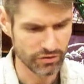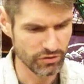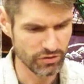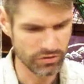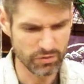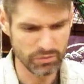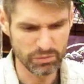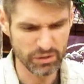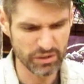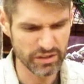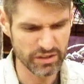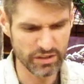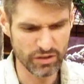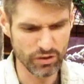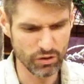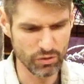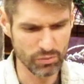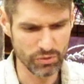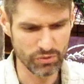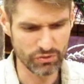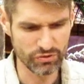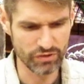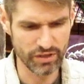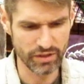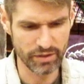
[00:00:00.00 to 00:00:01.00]
You can blend it
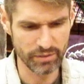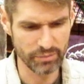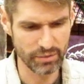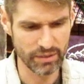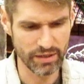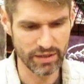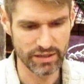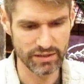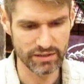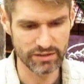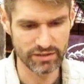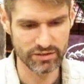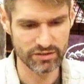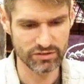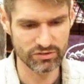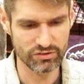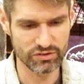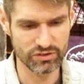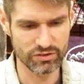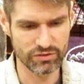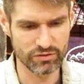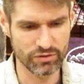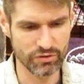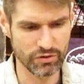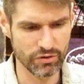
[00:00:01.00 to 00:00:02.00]
almost like paint. As
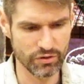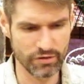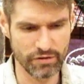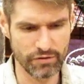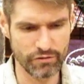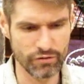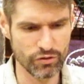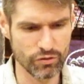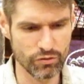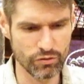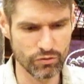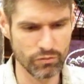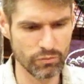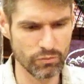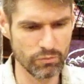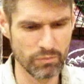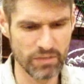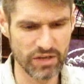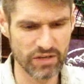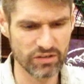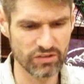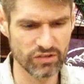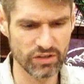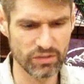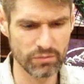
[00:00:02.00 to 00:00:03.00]
if you
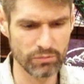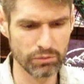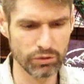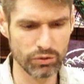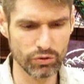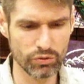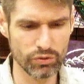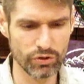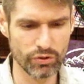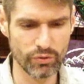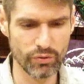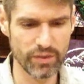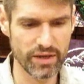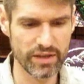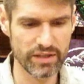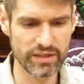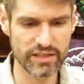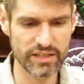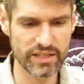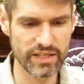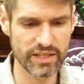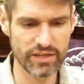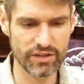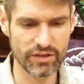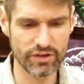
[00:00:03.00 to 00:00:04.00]
mix a blue and a
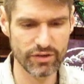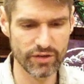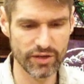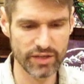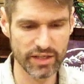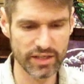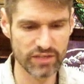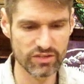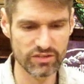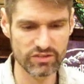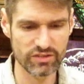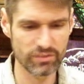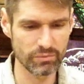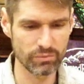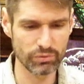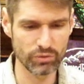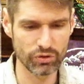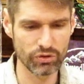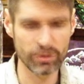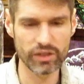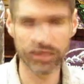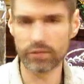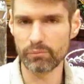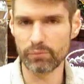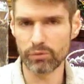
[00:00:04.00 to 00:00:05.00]
red together, it ends up
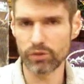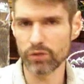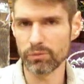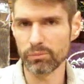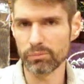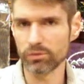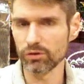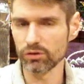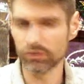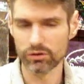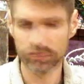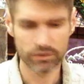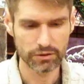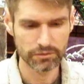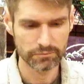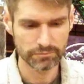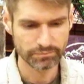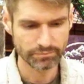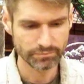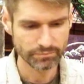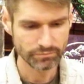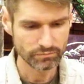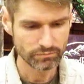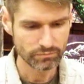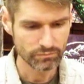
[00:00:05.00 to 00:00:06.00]
looking purple.
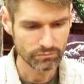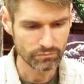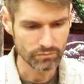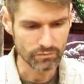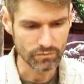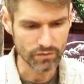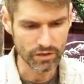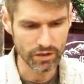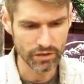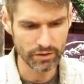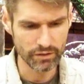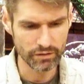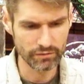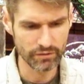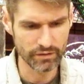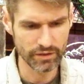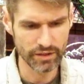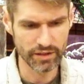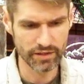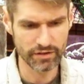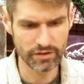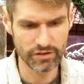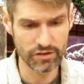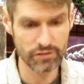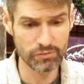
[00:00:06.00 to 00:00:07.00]

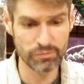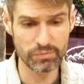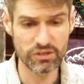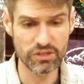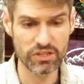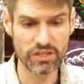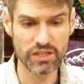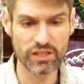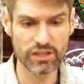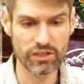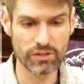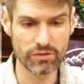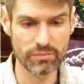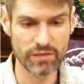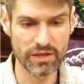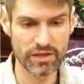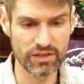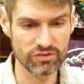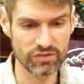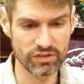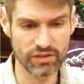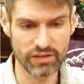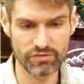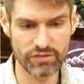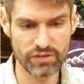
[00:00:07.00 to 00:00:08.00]
And this particular
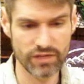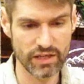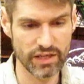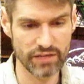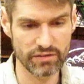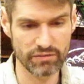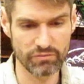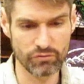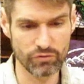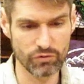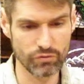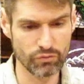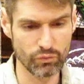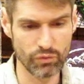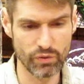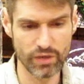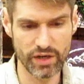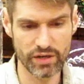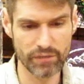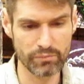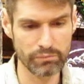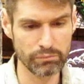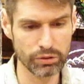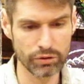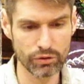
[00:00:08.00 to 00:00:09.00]
mix, I've got
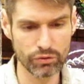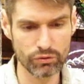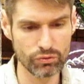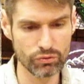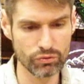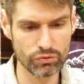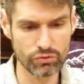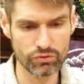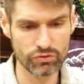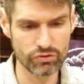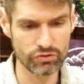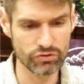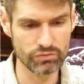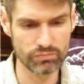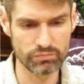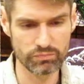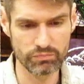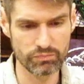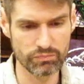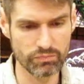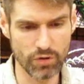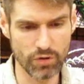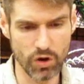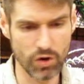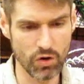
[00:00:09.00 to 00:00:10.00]
red, blues,
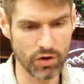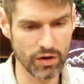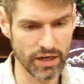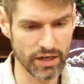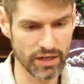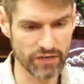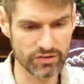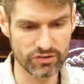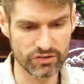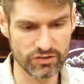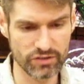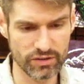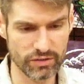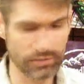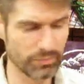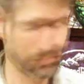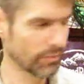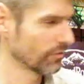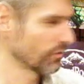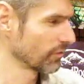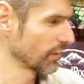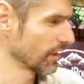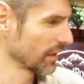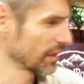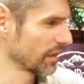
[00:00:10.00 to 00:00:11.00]
all kinds of stuff.
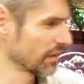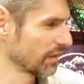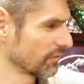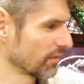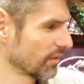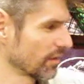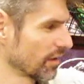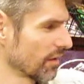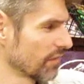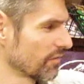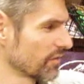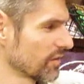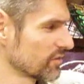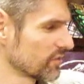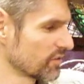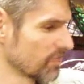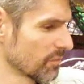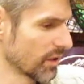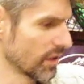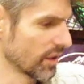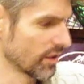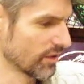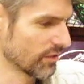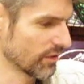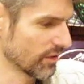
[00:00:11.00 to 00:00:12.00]
In fact, I've got
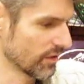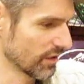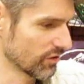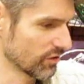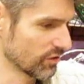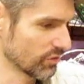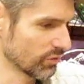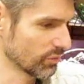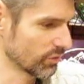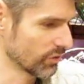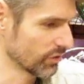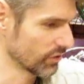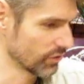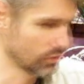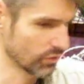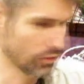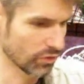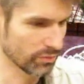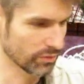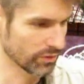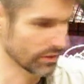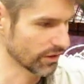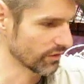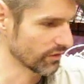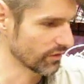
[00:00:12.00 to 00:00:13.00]
some odd things you wouldn't
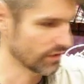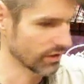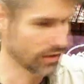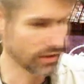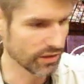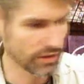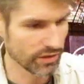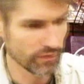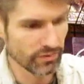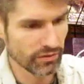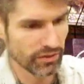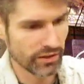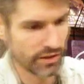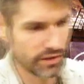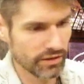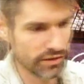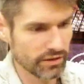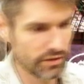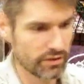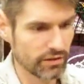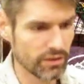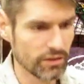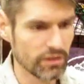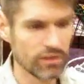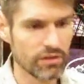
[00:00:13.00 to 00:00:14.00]
normally think of, like
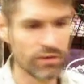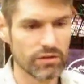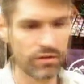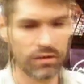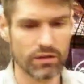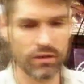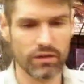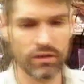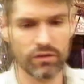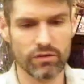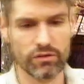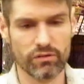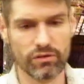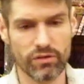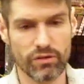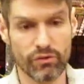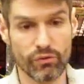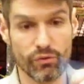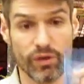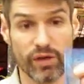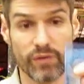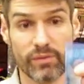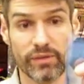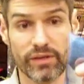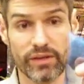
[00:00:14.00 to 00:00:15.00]

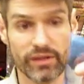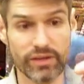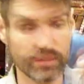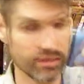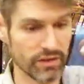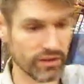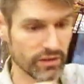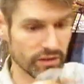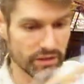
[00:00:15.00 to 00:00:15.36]
a ribbon.